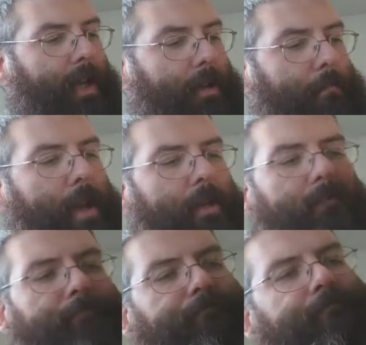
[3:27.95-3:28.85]
out of
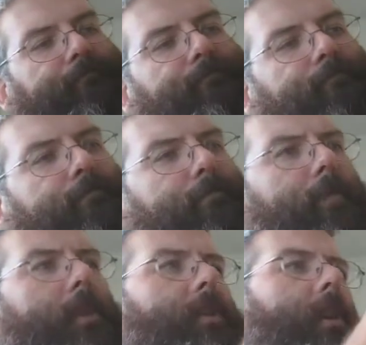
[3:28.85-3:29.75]
metal.
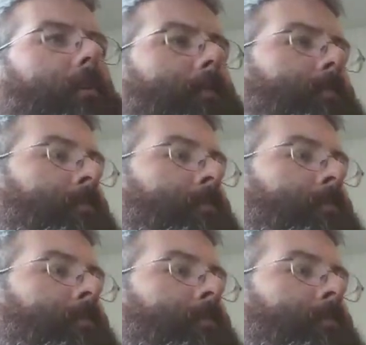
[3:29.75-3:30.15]
So,